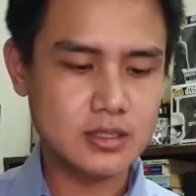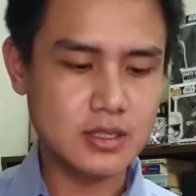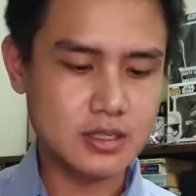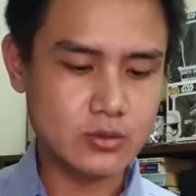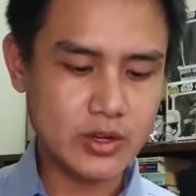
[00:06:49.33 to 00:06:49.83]

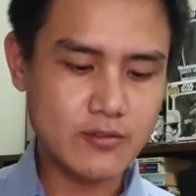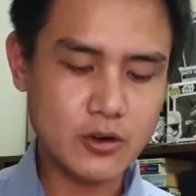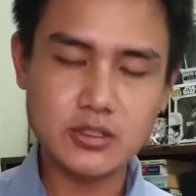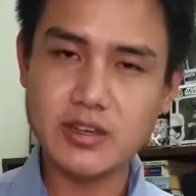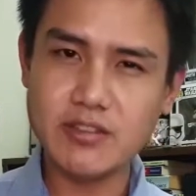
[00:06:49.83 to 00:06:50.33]

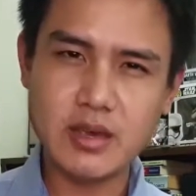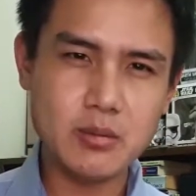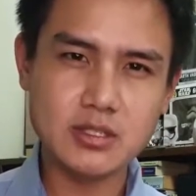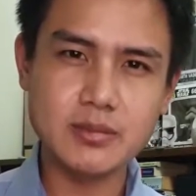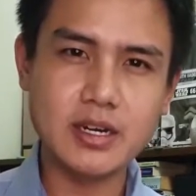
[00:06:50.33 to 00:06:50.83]
24 to
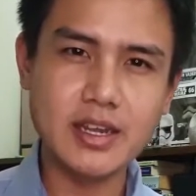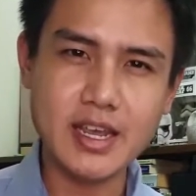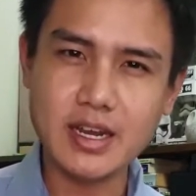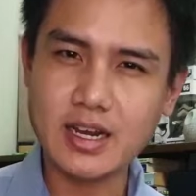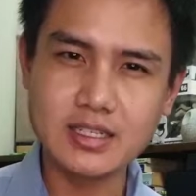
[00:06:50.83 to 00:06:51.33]
70mm is about
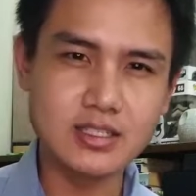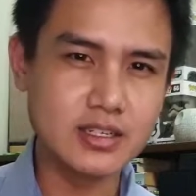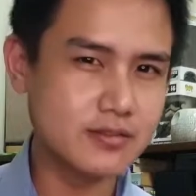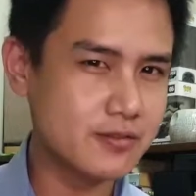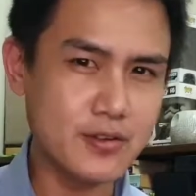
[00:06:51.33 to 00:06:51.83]

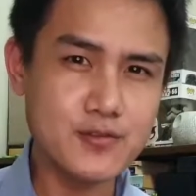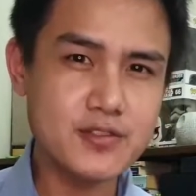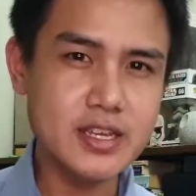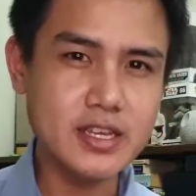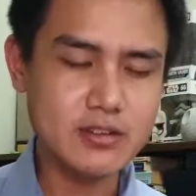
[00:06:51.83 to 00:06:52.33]

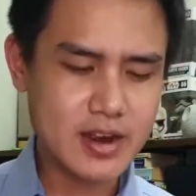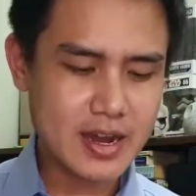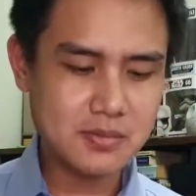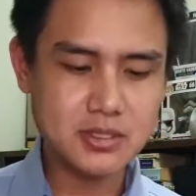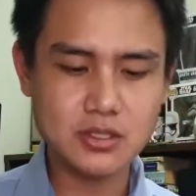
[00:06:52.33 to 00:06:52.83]
850
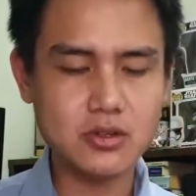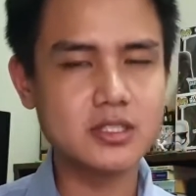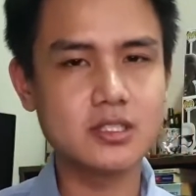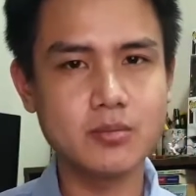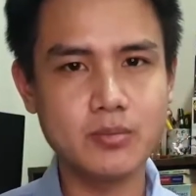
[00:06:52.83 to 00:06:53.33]
grams, so
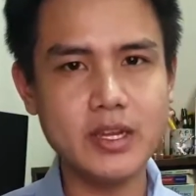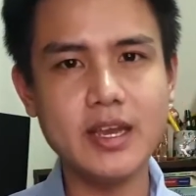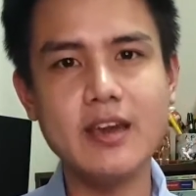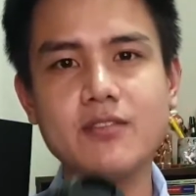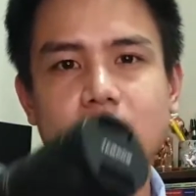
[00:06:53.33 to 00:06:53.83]
it's a bit
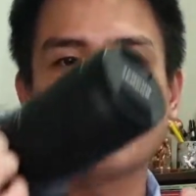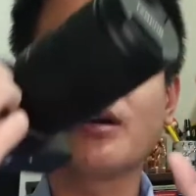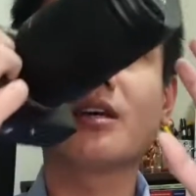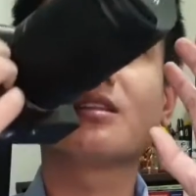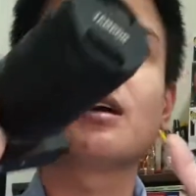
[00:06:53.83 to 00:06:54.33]
heavy. It's
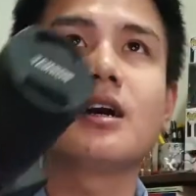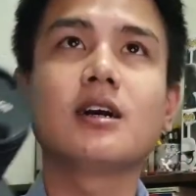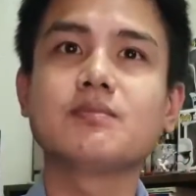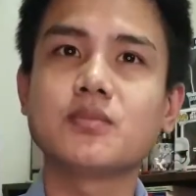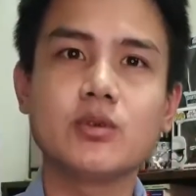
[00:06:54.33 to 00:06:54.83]
about
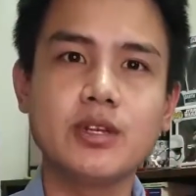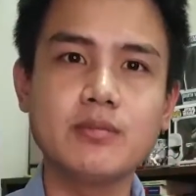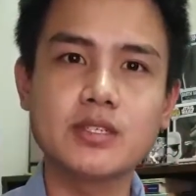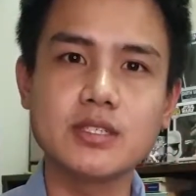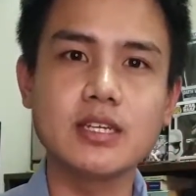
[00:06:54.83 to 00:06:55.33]
20%,
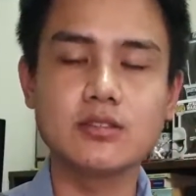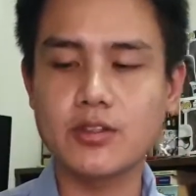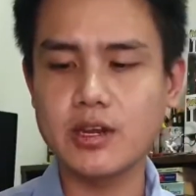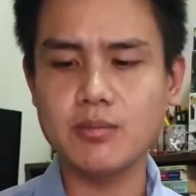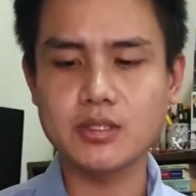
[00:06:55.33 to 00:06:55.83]

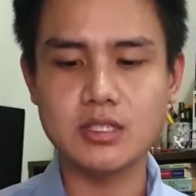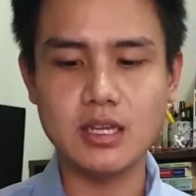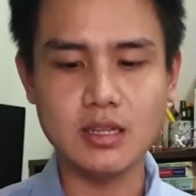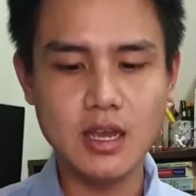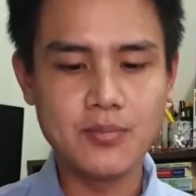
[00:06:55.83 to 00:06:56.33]

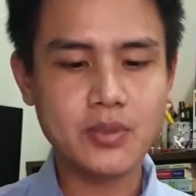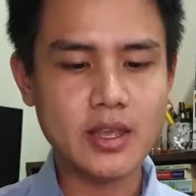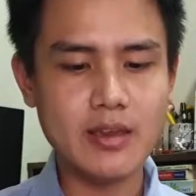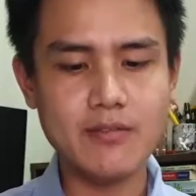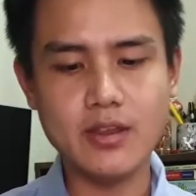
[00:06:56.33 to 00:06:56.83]
30%
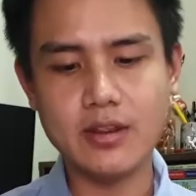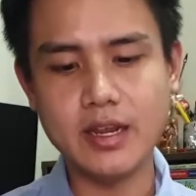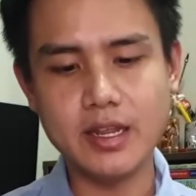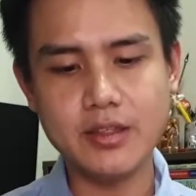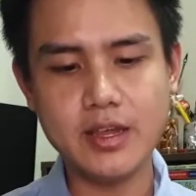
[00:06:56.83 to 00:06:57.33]
heavier,
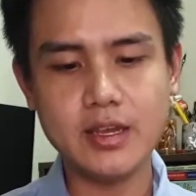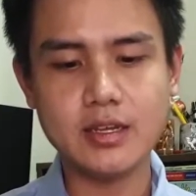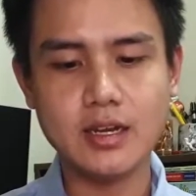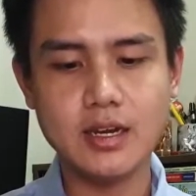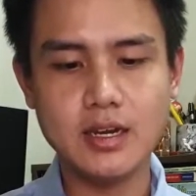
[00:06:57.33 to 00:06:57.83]
and I think
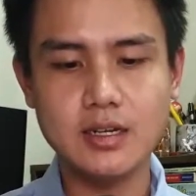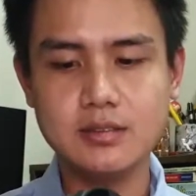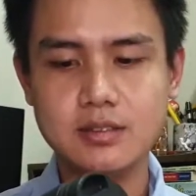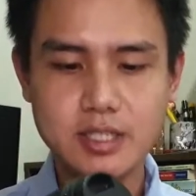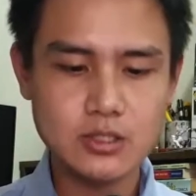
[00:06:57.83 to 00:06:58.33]

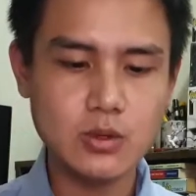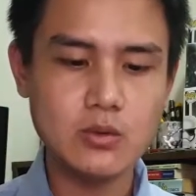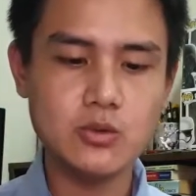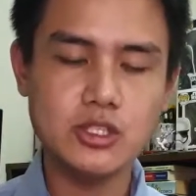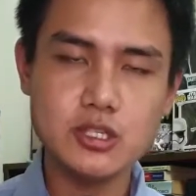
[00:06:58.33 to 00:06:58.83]
this
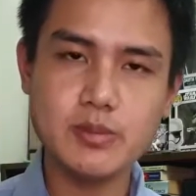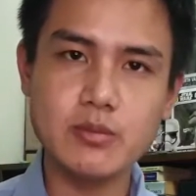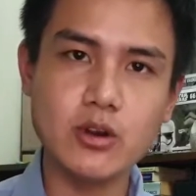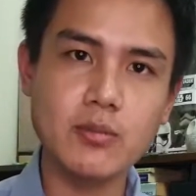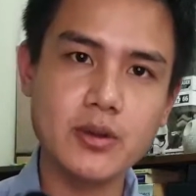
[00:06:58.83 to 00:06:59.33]
one would just be
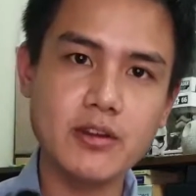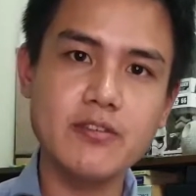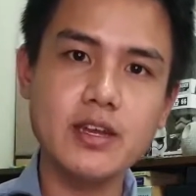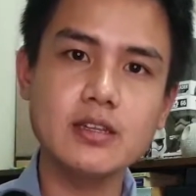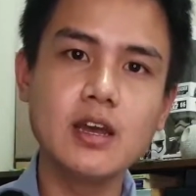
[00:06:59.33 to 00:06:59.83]
more
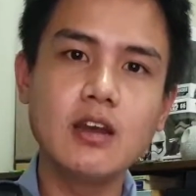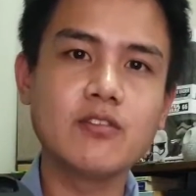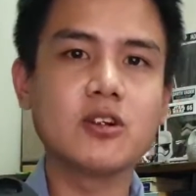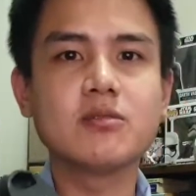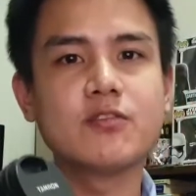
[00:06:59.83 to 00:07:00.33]
perfect
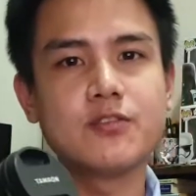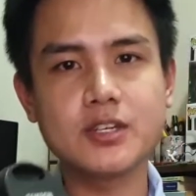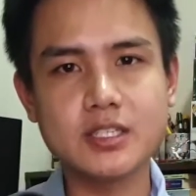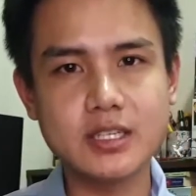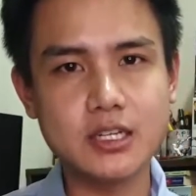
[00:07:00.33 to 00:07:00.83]
for
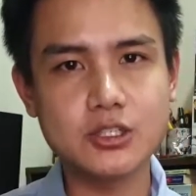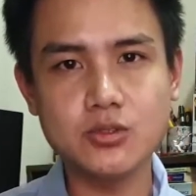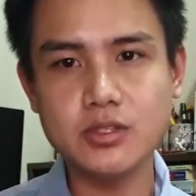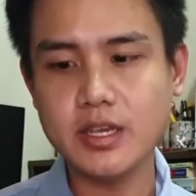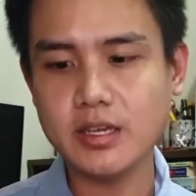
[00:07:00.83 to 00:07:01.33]
versatile
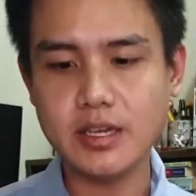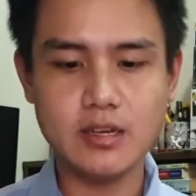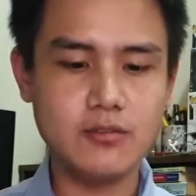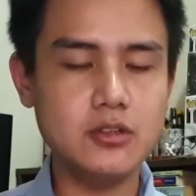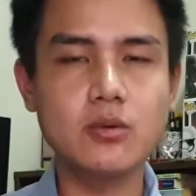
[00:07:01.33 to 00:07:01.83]
shooting, and
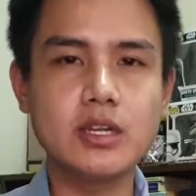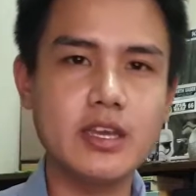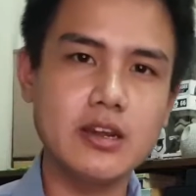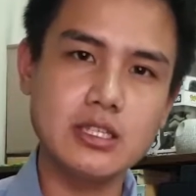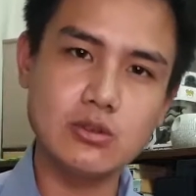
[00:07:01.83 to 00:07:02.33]
if you want to
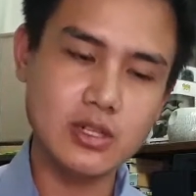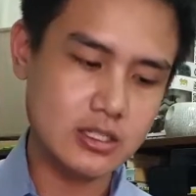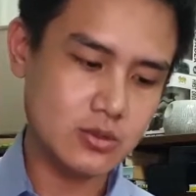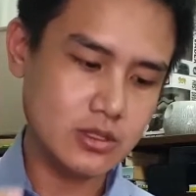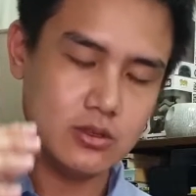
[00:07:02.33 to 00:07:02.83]
carry two
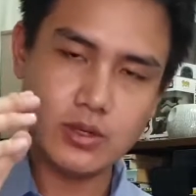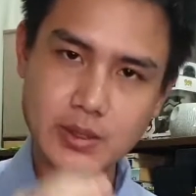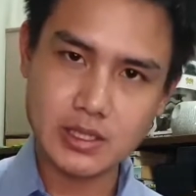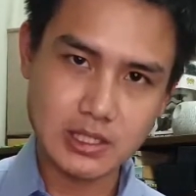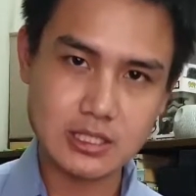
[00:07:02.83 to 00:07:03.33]
lenses with you, I
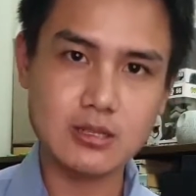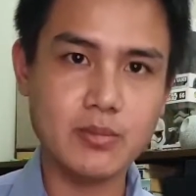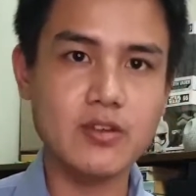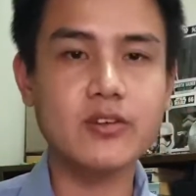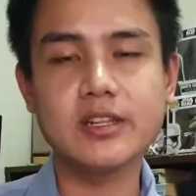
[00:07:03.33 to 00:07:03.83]
think this is the
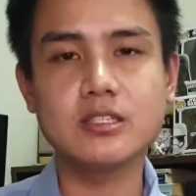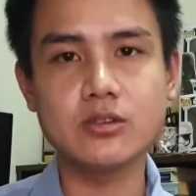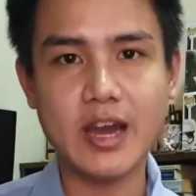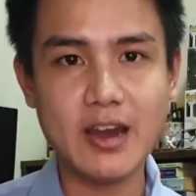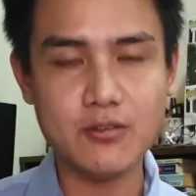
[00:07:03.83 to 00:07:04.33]
perfect lens
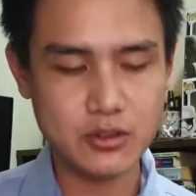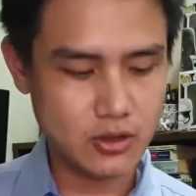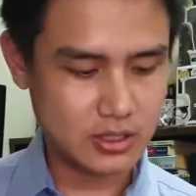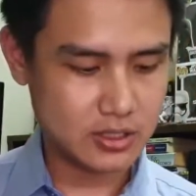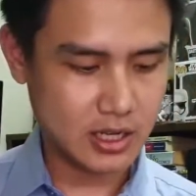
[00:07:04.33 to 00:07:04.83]
to have with
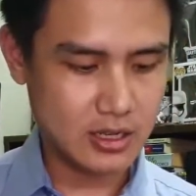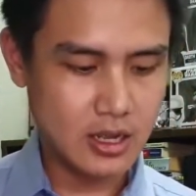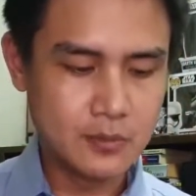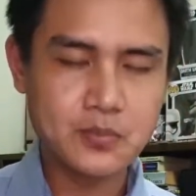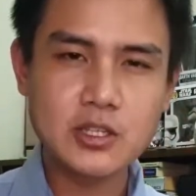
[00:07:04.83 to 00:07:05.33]
you outside.
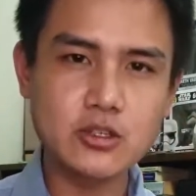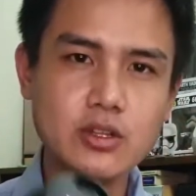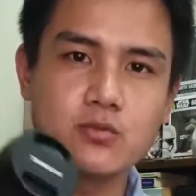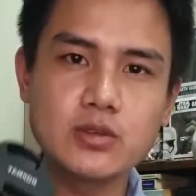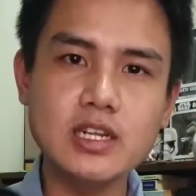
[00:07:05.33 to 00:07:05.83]
So
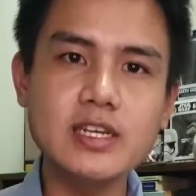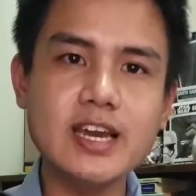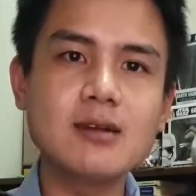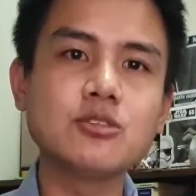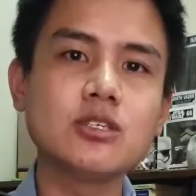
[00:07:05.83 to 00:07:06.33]
it really
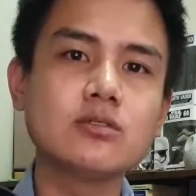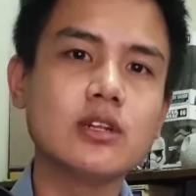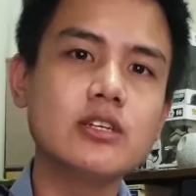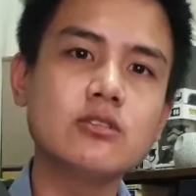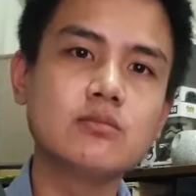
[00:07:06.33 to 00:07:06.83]
captured
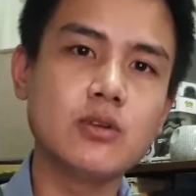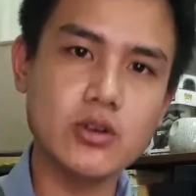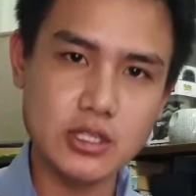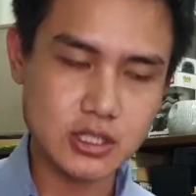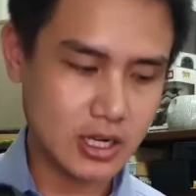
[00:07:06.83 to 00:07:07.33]
really good
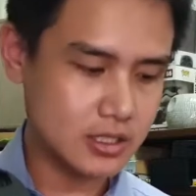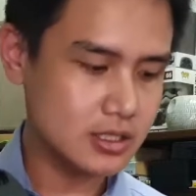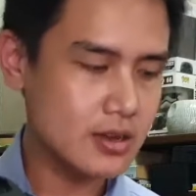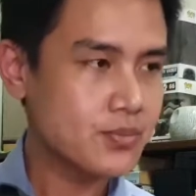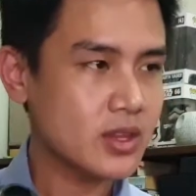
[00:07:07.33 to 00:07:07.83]
bokeh
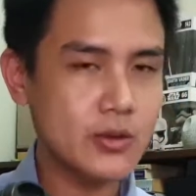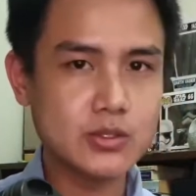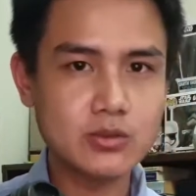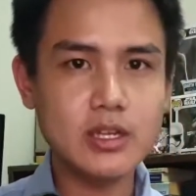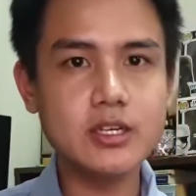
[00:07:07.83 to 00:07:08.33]
shots. It
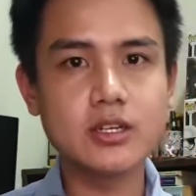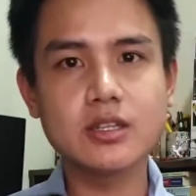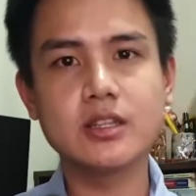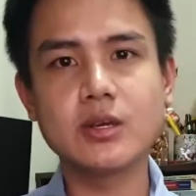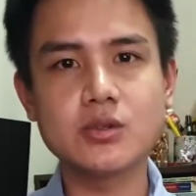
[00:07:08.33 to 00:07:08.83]
was really
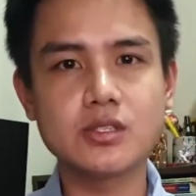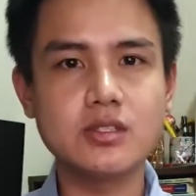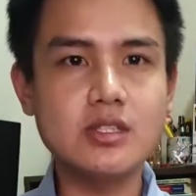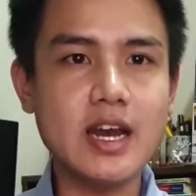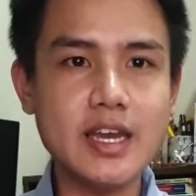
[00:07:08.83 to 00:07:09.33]
good. There was
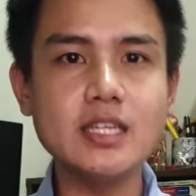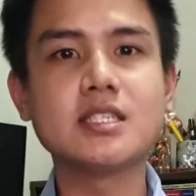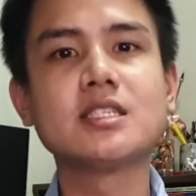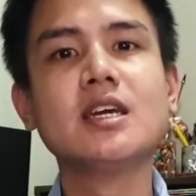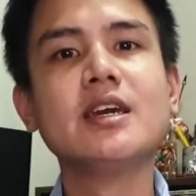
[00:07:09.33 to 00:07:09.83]

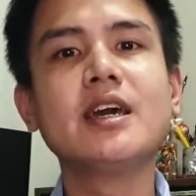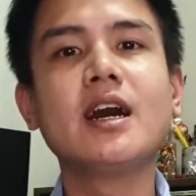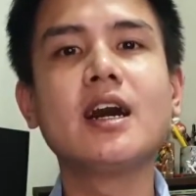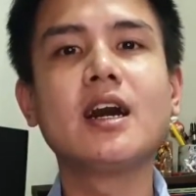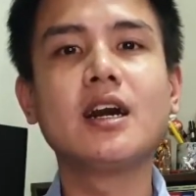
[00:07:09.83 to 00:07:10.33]
nice
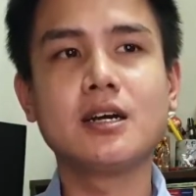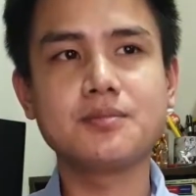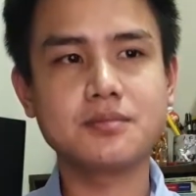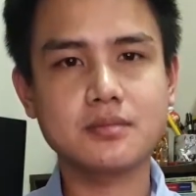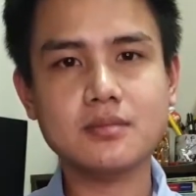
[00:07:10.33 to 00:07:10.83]

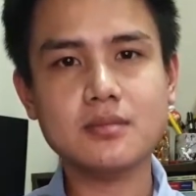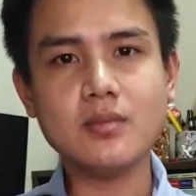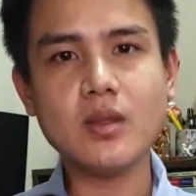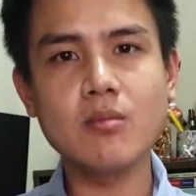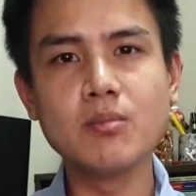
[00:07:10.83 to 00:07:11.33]

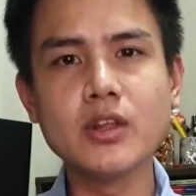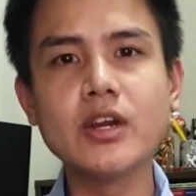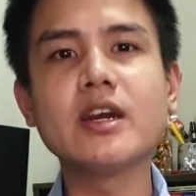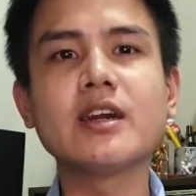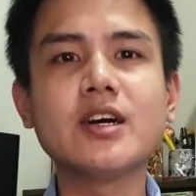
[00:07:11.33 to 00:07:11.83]

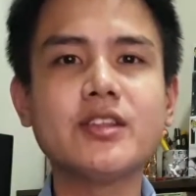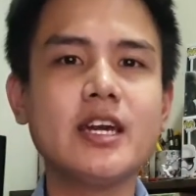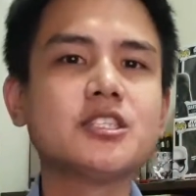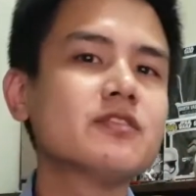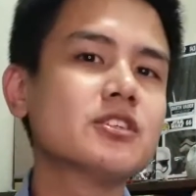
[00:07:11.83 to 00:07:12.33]
blur around the
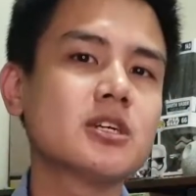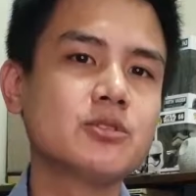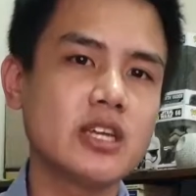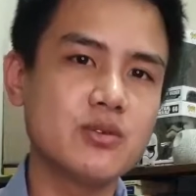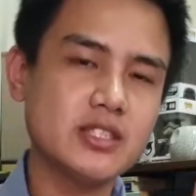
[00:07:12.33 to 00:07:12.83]
edge of the
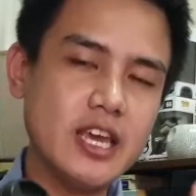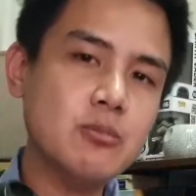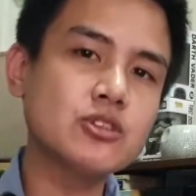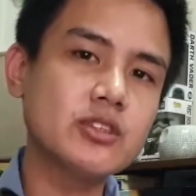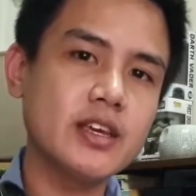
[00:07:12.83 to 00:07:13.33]
subject. It was
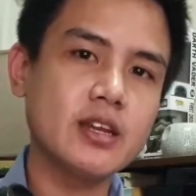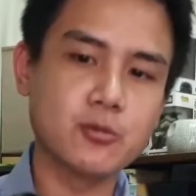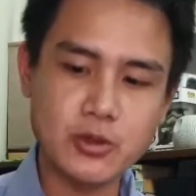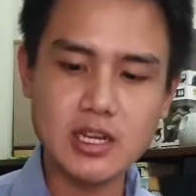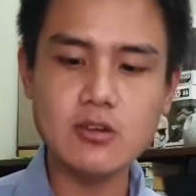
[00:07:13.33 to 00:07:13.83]
able to take it
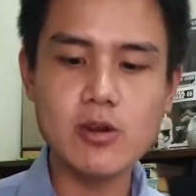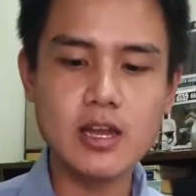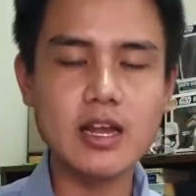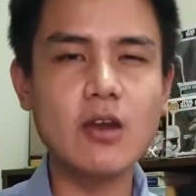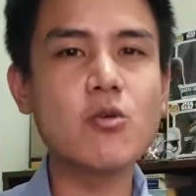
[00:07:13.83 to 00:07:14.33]
really
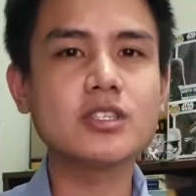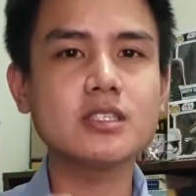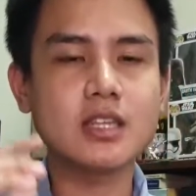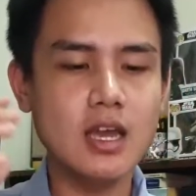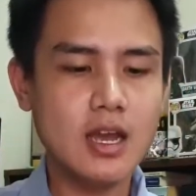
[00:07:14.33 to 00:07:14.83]
well. I wasn't